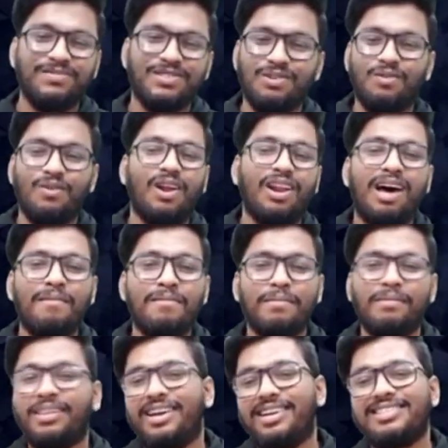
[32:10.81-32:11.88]
So we'll love
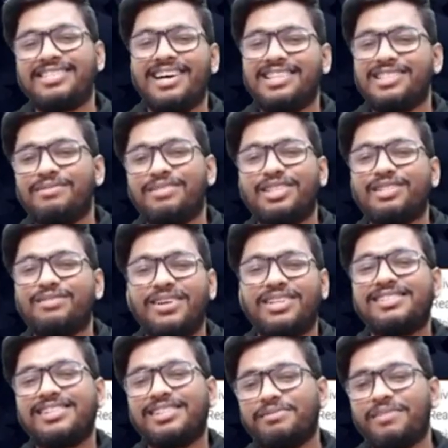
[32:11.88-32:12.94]
you, that is the answer for this
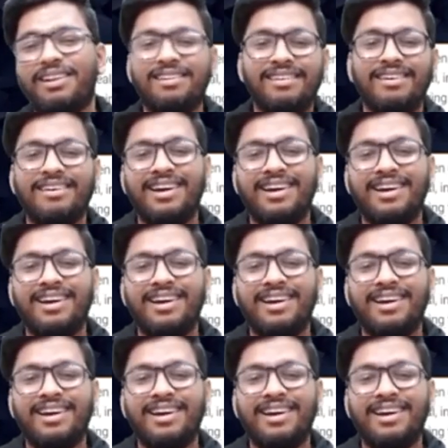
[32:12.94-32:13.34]
question as well.